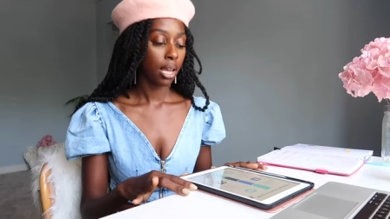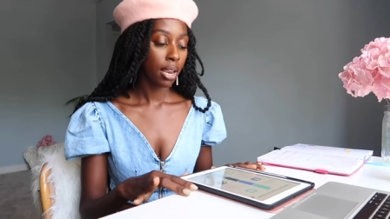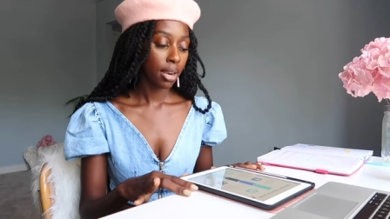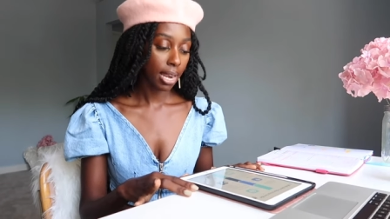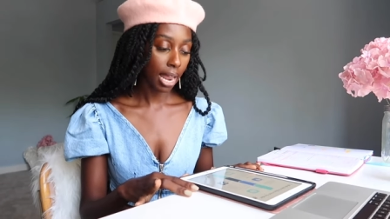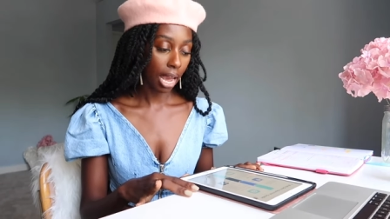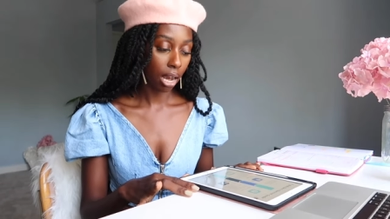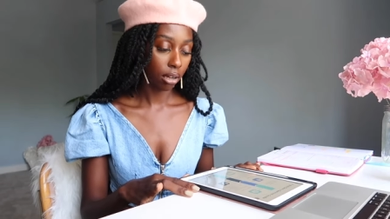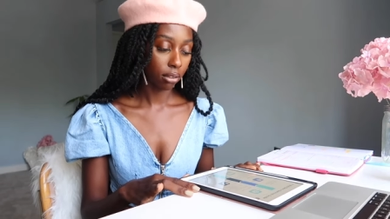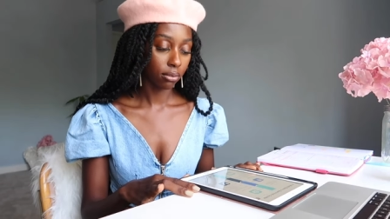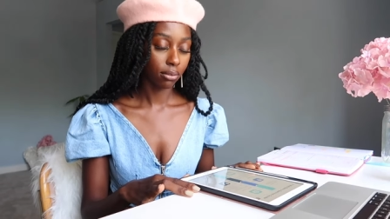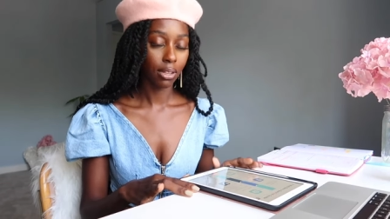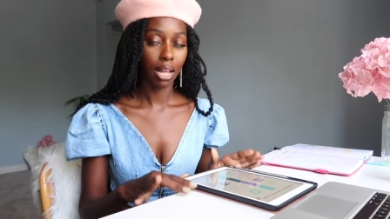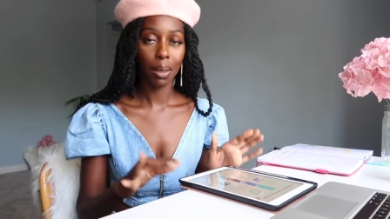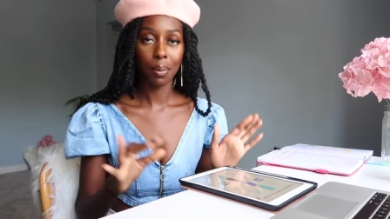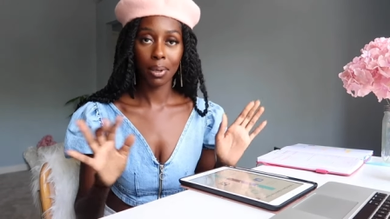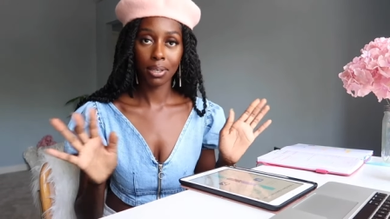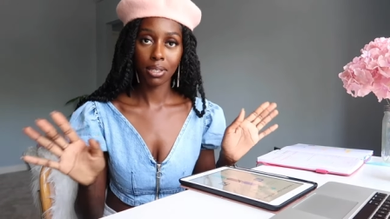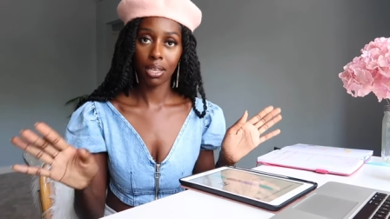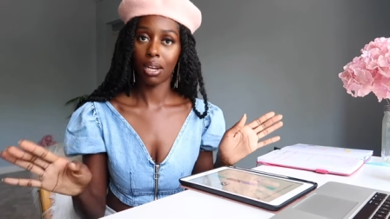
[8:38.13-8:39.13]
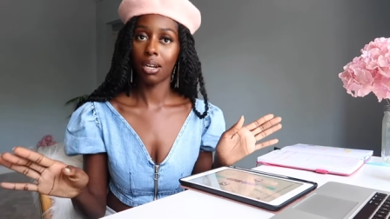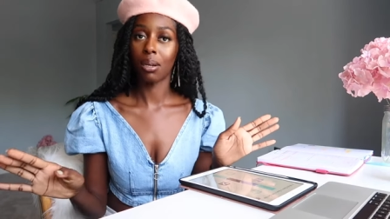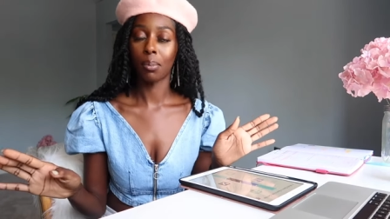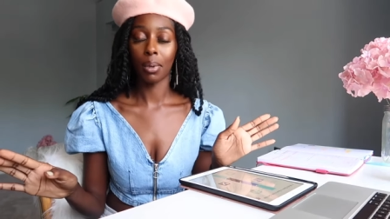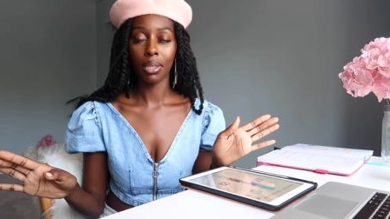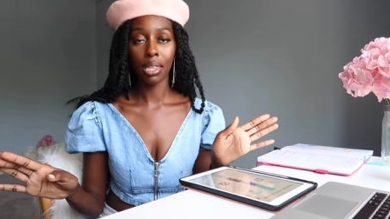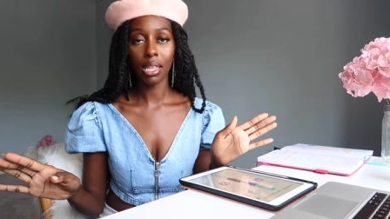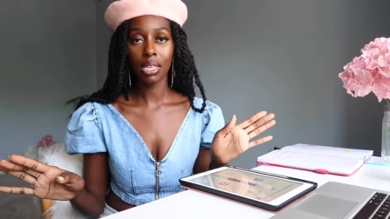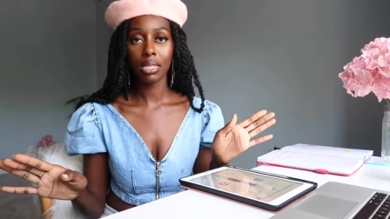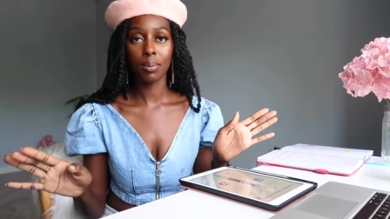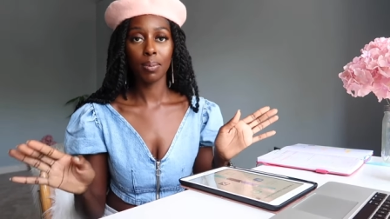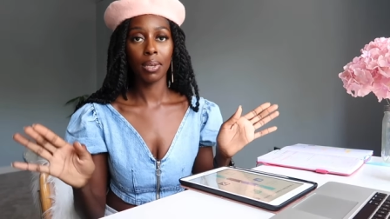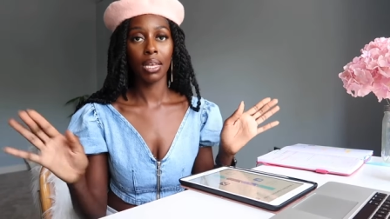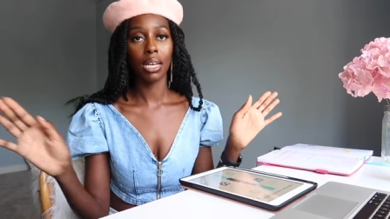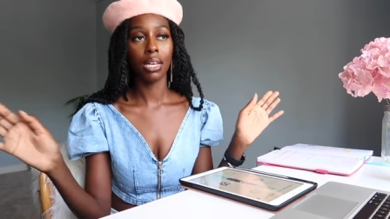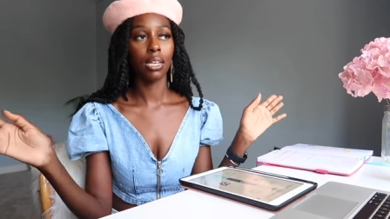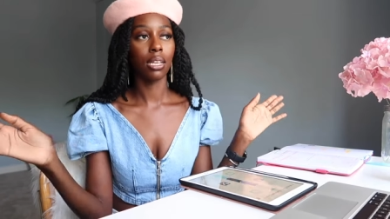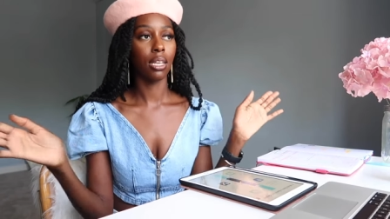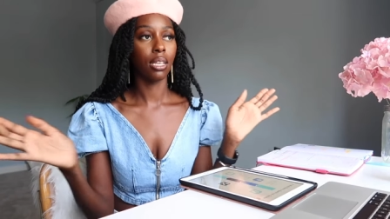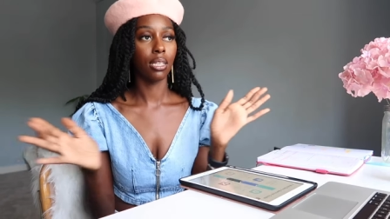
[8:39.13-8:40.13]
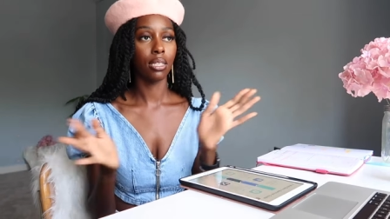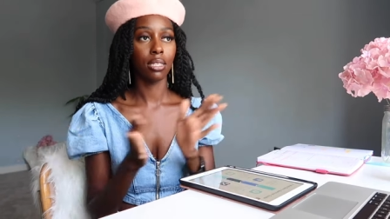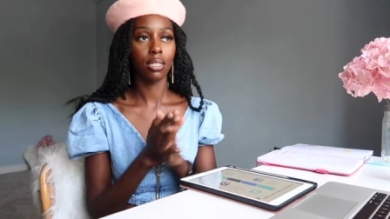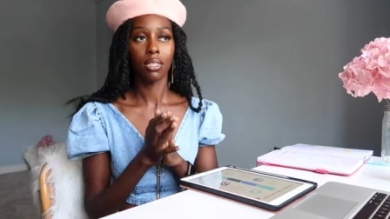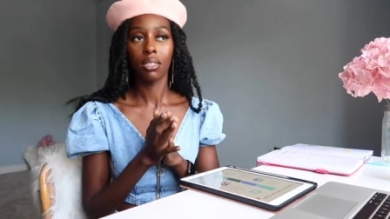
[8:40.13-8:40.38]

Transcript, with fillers: Now, I'm excited about this because